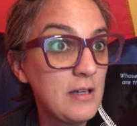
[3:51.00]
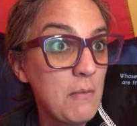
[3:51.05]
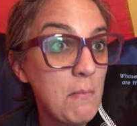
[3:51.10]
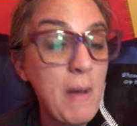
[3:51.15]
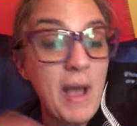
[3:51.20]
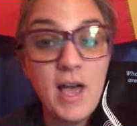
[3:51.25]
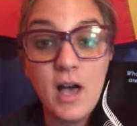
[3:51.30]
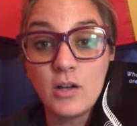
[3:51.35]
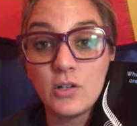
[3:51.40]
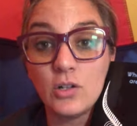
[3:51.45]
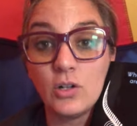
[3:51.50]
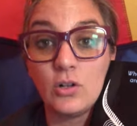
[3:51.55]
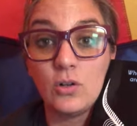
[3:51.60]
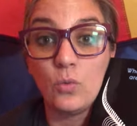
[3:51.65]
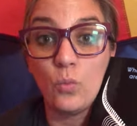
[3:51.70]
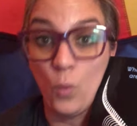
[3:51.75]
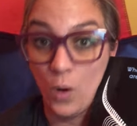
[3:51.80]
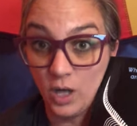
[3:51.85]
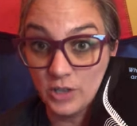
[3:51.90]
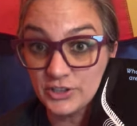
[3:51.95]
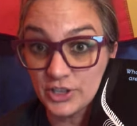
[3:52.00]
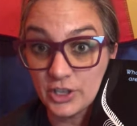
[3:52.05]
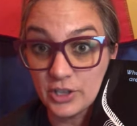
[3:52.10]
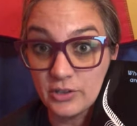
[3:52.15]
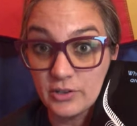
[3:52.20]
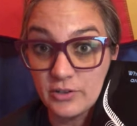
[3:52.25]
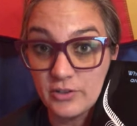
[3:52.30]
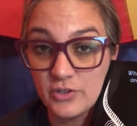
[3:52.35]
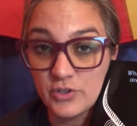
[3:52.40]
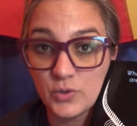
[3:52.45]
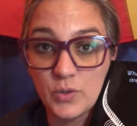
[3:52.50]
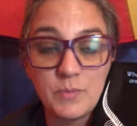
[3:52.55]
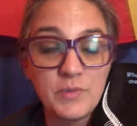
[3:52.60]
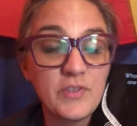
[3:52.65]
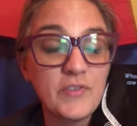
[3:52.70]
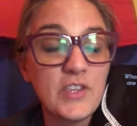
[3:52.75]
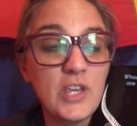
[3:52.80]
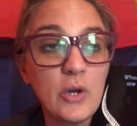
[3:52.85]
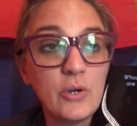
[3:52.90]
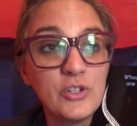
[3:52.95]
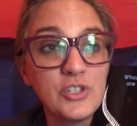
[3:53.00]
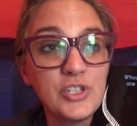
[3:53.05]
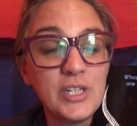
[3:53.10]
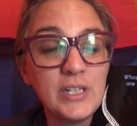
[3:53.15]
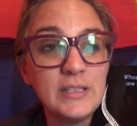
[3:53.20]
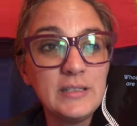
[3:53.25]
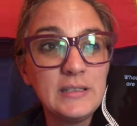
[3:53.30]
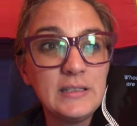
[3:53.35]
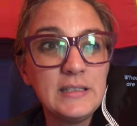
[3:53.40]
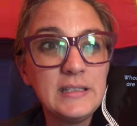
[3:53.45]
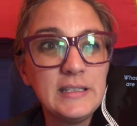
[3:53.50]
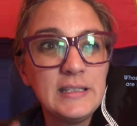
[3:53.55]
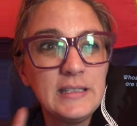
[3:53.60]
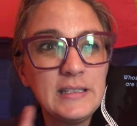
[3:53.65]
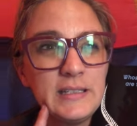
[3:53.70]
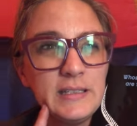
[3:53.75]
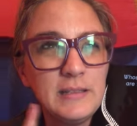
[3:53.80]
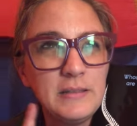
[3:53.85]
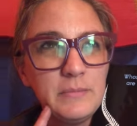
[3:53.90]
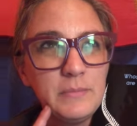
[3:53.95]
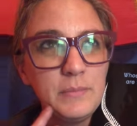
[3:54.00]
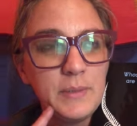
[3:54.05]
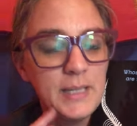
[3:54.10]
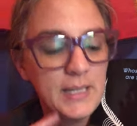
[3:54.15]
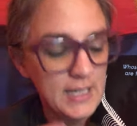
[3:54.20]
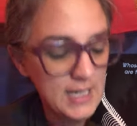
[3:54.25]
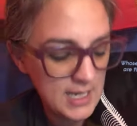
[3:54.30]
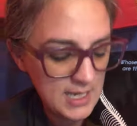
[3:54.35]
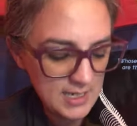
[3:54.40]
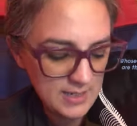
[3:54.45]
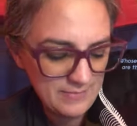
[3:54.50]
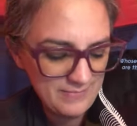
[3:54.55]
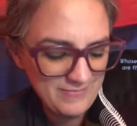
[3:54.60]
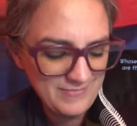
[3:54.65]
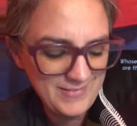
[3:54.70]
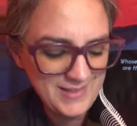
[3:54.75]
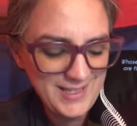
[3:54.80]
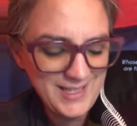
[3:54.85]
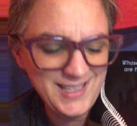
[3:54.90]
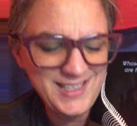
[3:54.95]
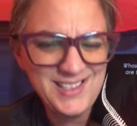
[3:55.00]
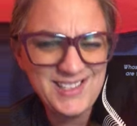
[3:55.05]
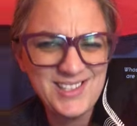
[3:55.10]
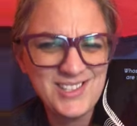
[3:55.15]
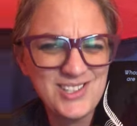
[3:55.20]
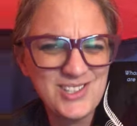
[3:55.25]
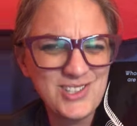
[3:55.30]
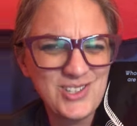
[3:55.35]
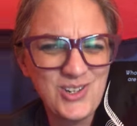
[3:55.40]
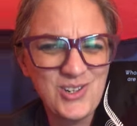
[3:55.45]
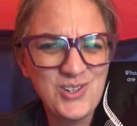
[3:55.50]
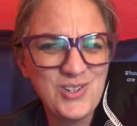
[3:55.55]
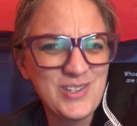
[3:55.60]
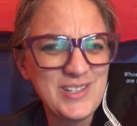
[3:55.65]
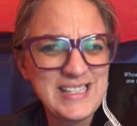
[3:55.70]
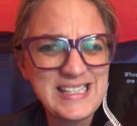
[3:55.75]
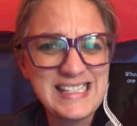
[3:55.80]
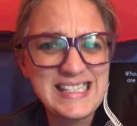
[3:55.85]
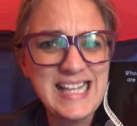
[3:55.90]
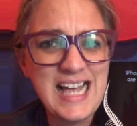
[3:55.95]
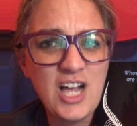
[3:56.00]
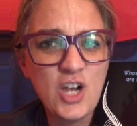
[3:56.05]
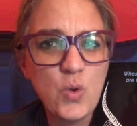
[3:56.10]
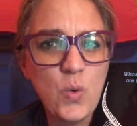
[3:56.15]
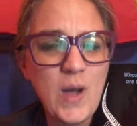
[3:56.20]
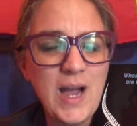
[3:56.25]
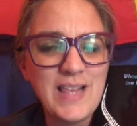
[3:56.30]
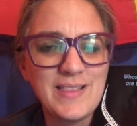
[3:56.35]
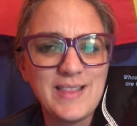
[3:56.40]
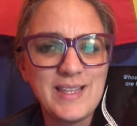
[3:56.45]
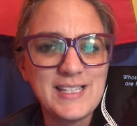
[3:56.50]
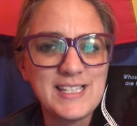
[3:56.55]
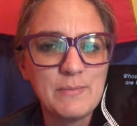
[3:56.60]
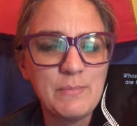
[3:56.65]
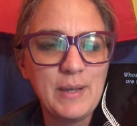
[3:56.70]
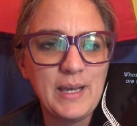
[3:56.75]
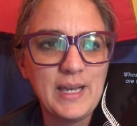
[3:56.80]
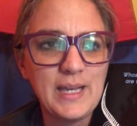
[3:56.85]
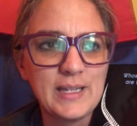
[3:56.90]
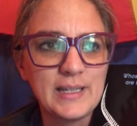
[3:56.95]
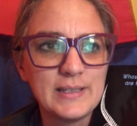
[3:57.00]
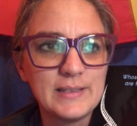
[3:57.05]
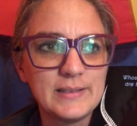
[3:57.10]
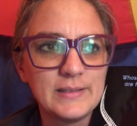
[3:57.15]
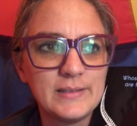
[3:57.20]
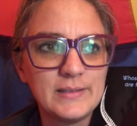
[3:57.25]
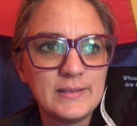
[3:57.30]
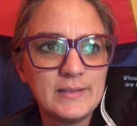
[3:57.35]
My uncle Walter swims in the ocean, but uh, his skull is not quite this big.